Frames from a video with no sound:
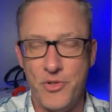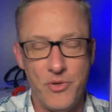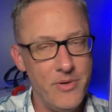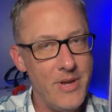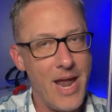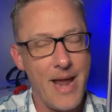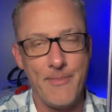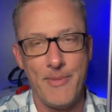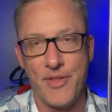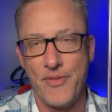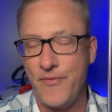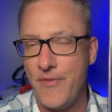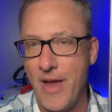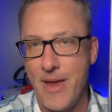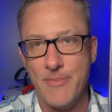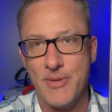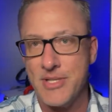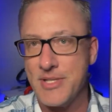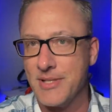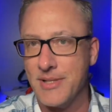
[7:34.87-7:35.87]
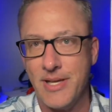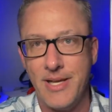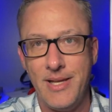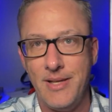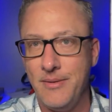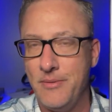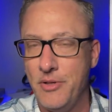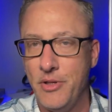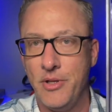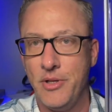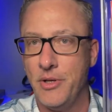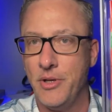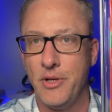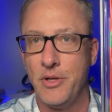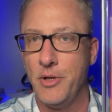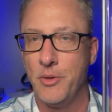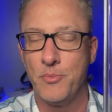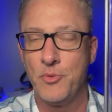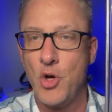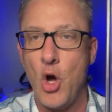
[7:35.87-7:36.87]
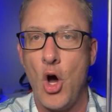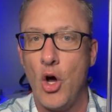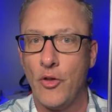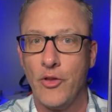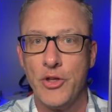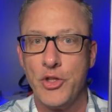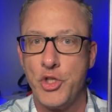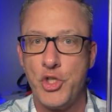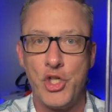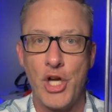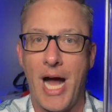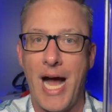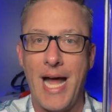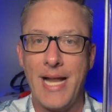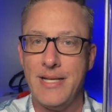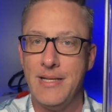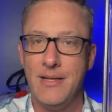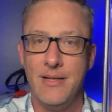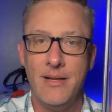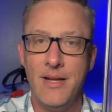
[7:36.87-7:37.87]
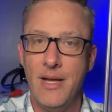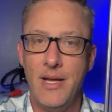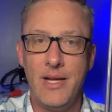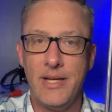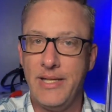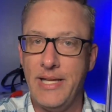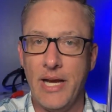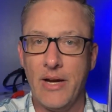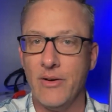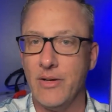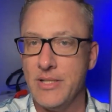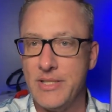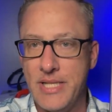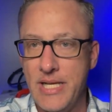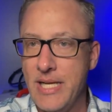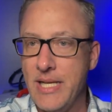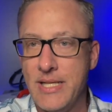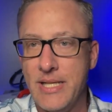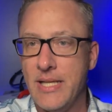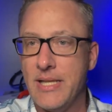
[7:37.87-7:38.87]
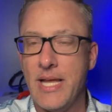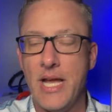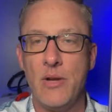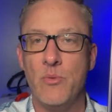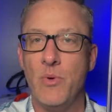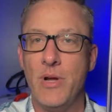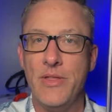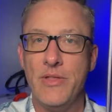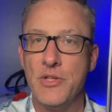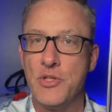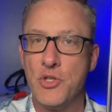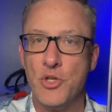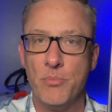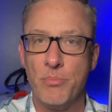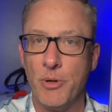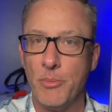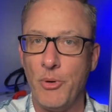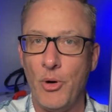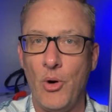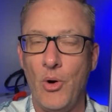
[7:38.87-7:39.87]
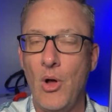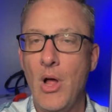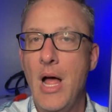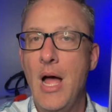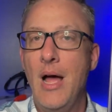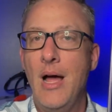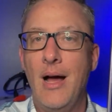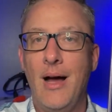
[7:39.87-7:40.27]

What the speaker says: Namath famously, called his shot and guaranteed that they'd win the Super Bowl.